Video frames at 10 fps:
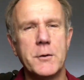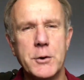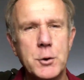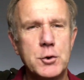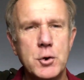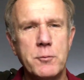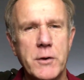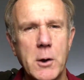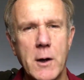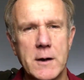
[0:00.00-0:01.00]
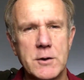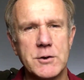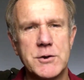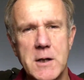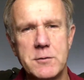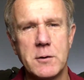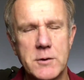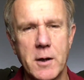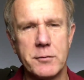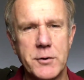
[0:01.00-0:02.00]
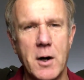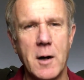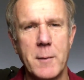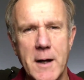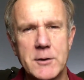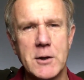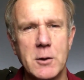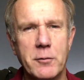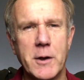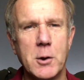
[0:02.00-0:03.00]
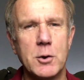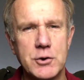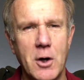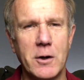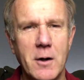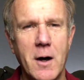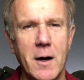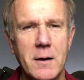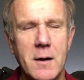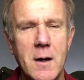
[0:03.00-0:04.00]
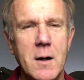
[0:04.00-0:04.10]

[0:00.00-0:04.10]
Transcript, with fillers: The YouTube video editor saves you a ton of time editing your videos online